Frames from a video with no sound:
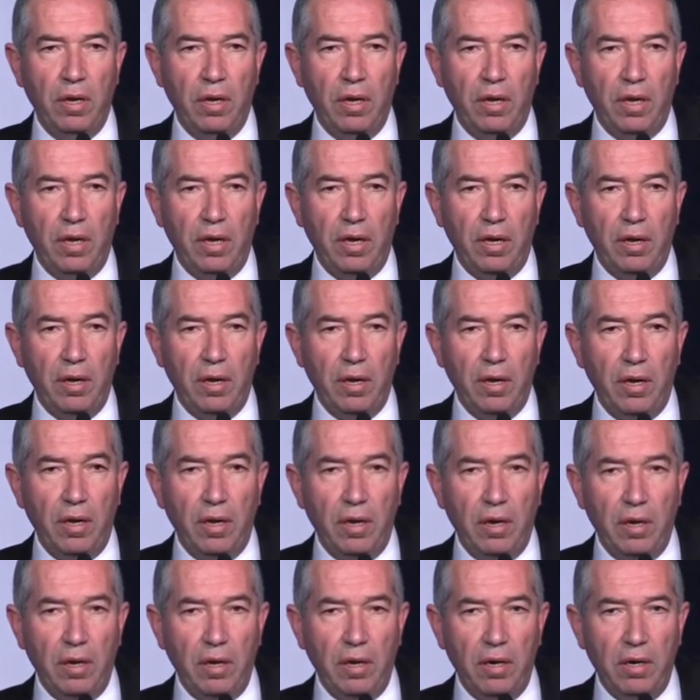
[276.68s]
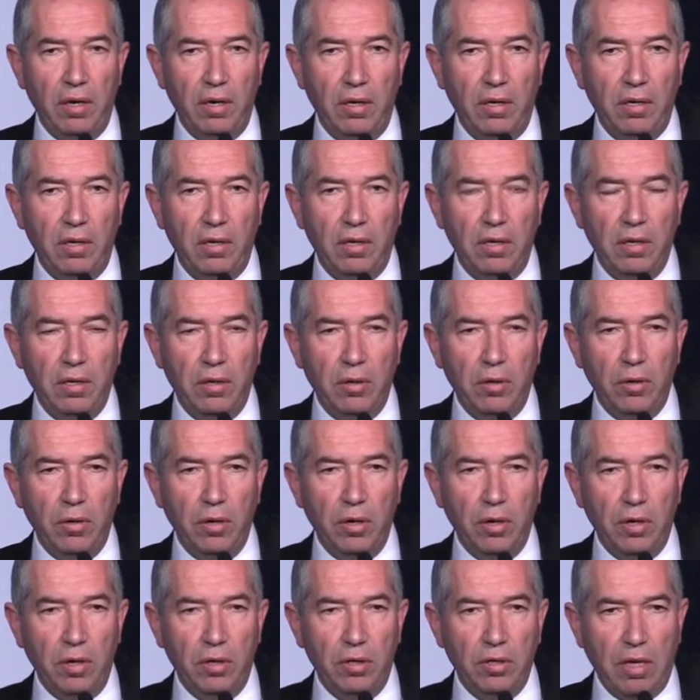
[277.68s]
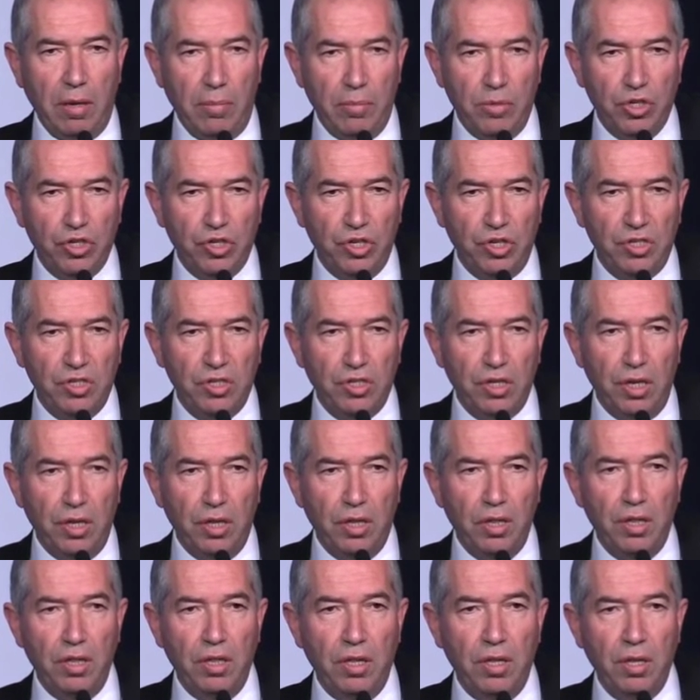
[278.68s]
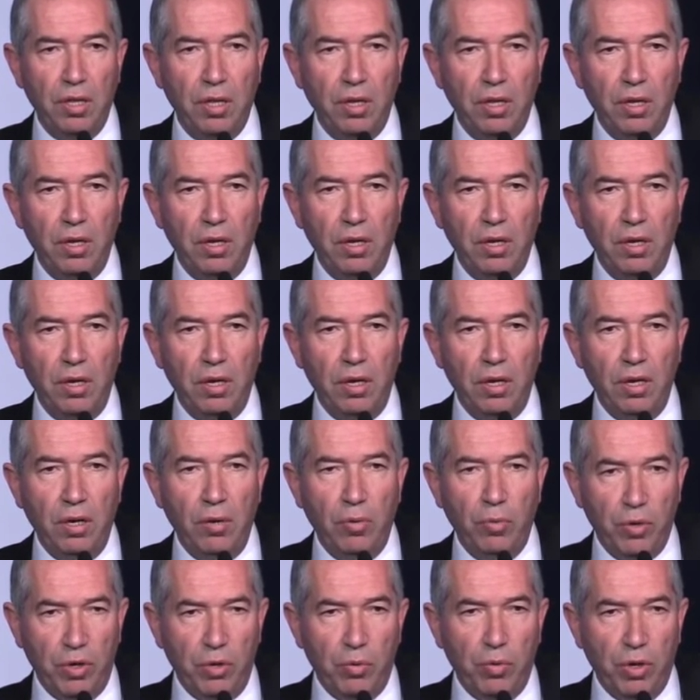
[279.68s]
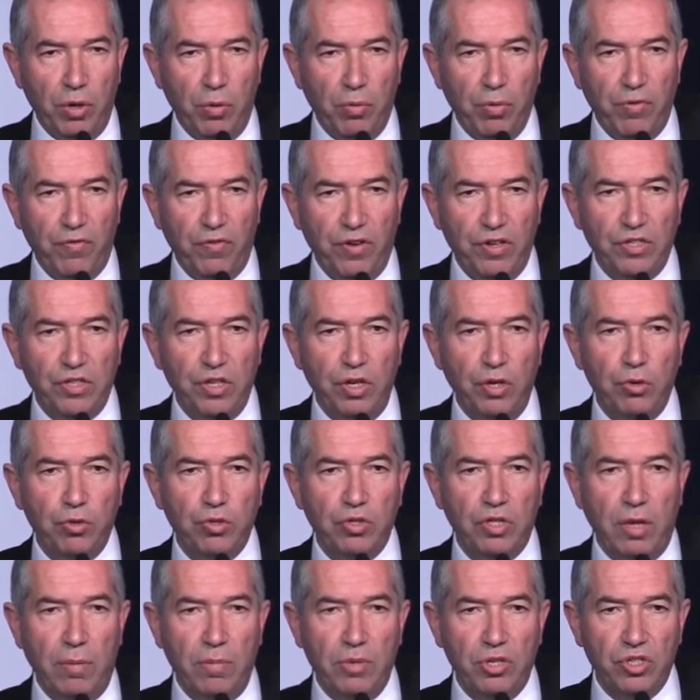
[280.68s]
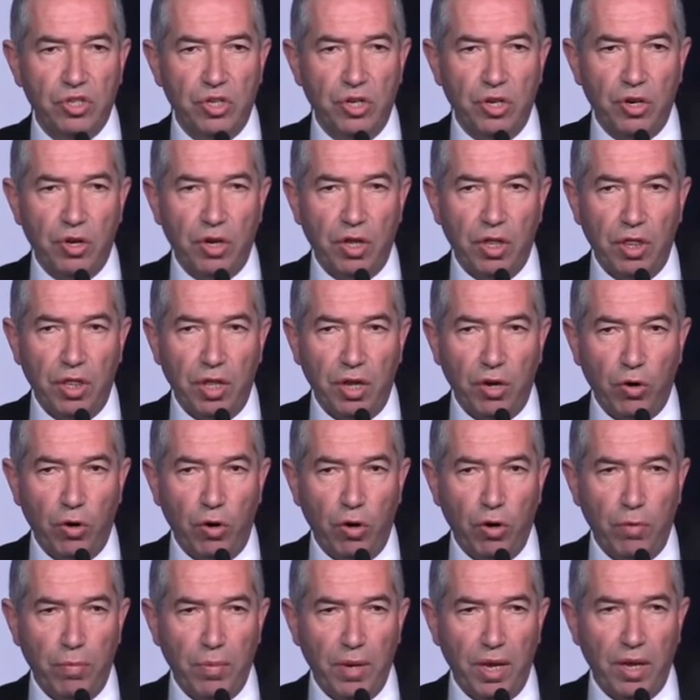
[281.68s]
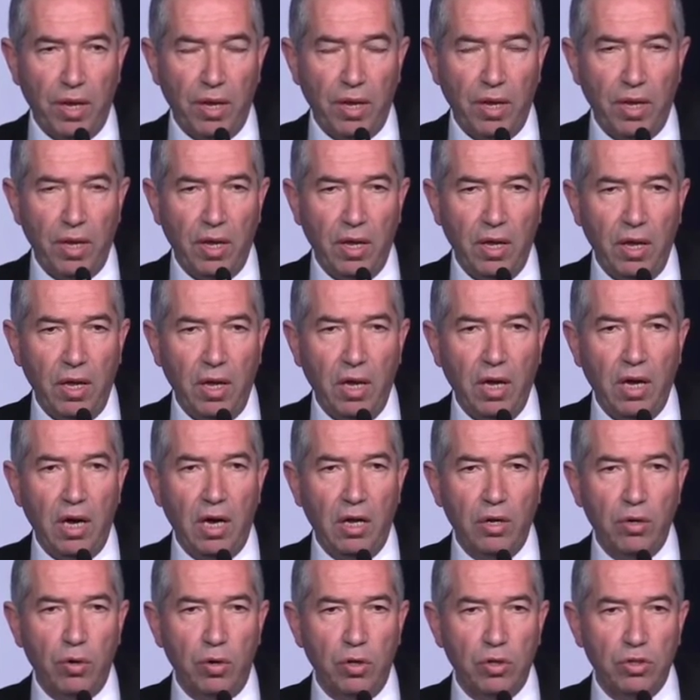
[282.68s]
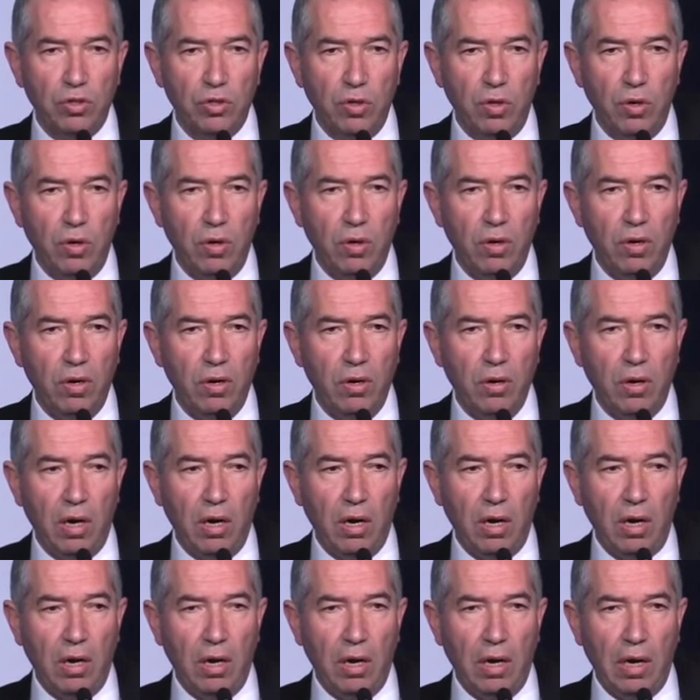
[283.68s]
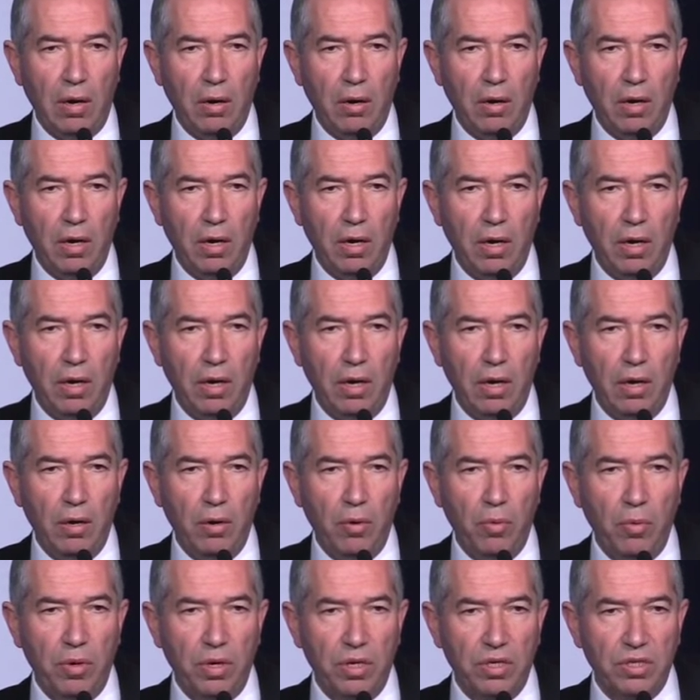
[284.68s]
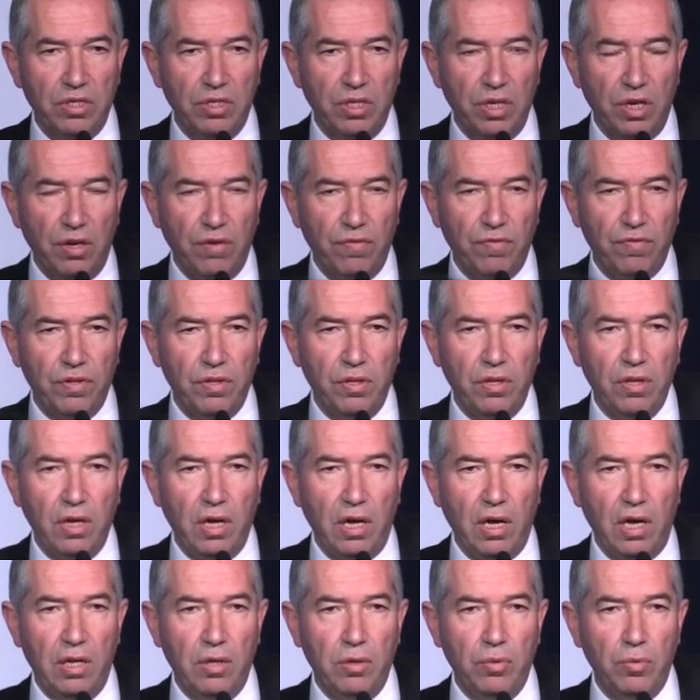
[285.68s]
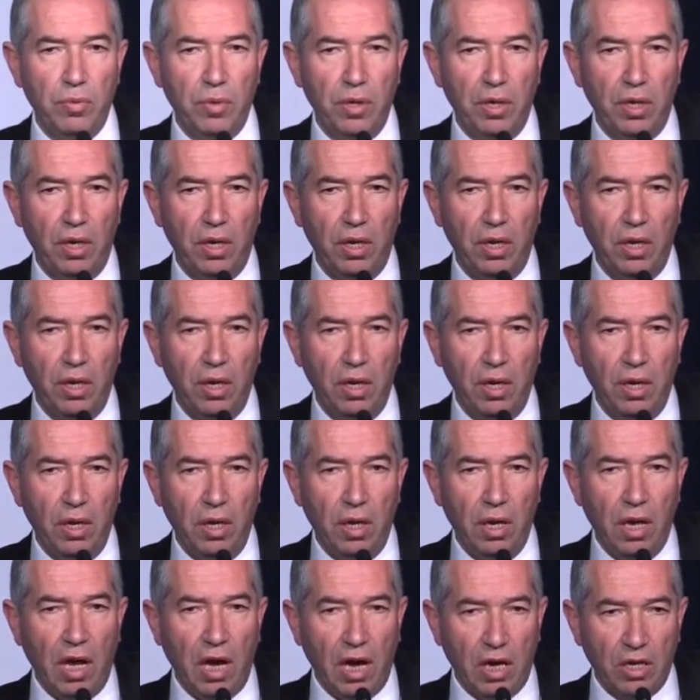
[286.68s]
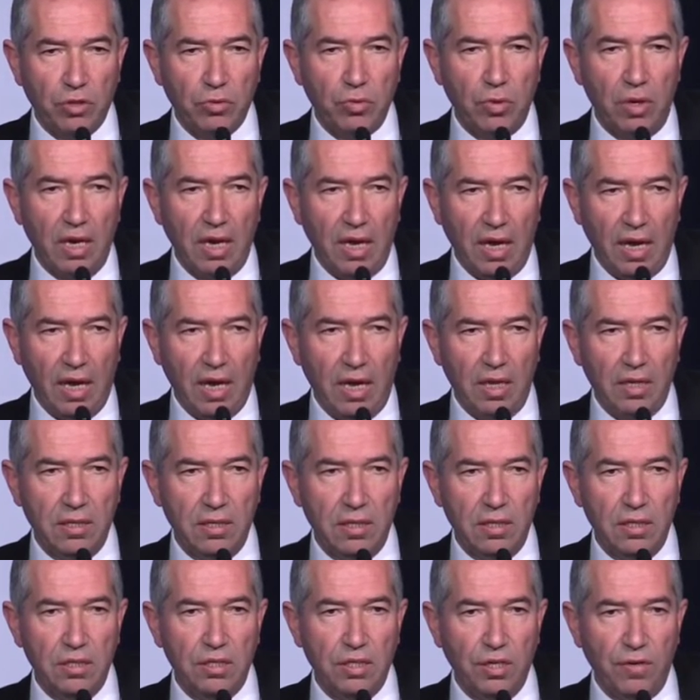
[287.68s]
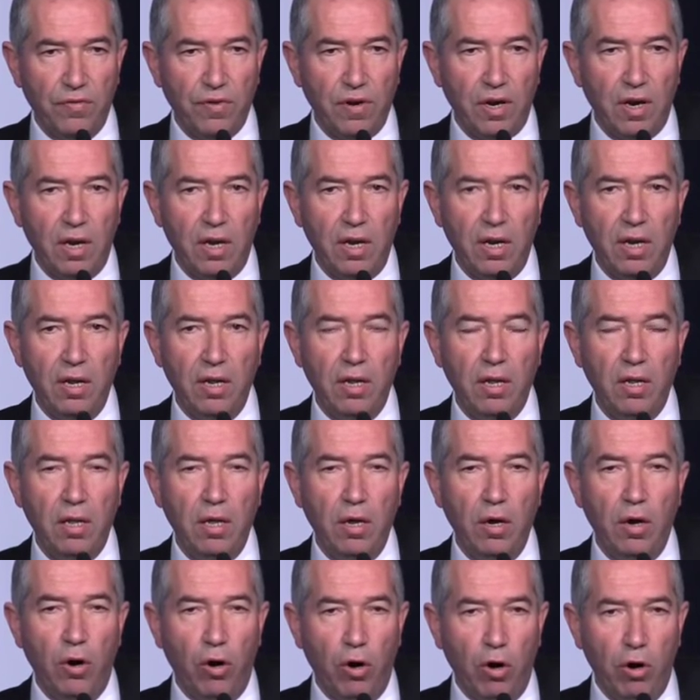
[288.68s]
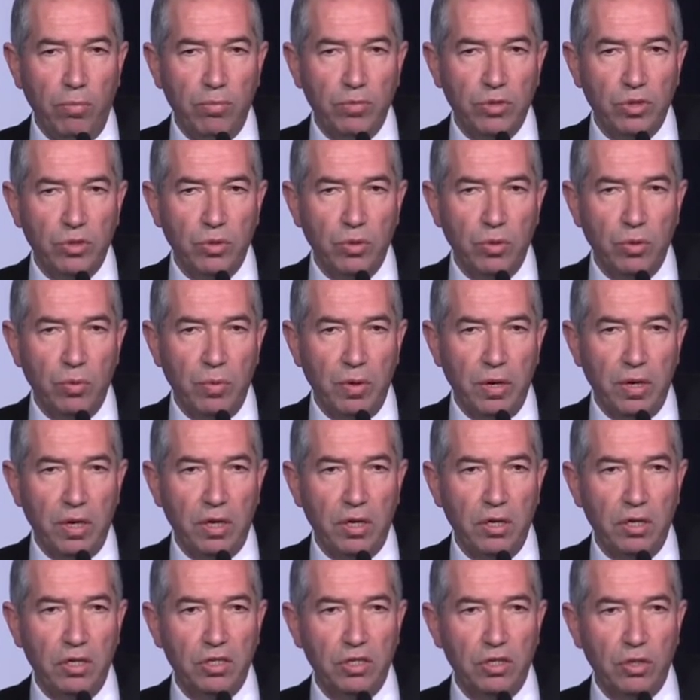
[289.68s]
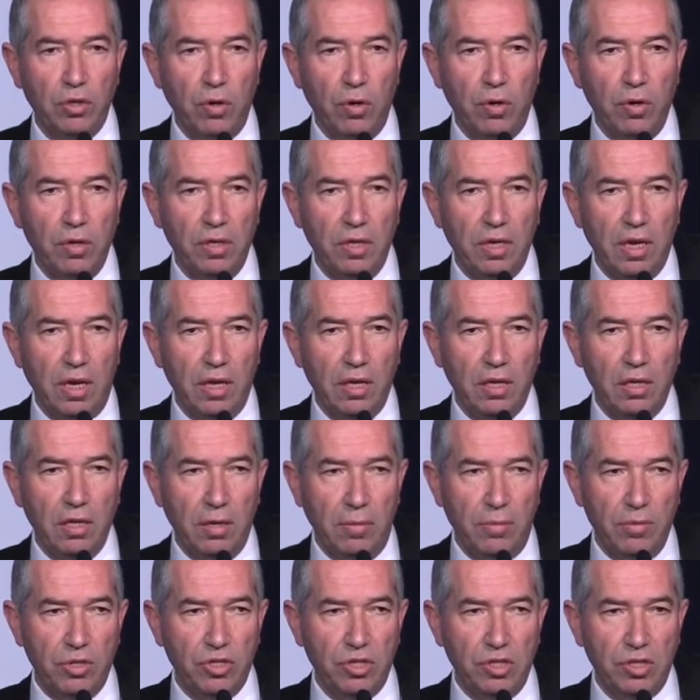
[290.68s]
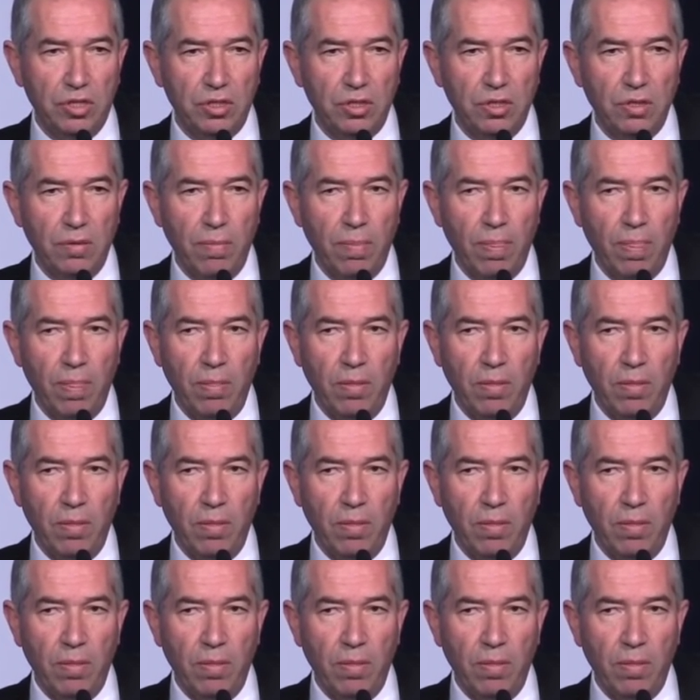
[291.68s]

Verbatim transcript: uh, damages in, we, we, we faced huge damage in the, in the economy and also we received and we actually had several homes were destroyed and damages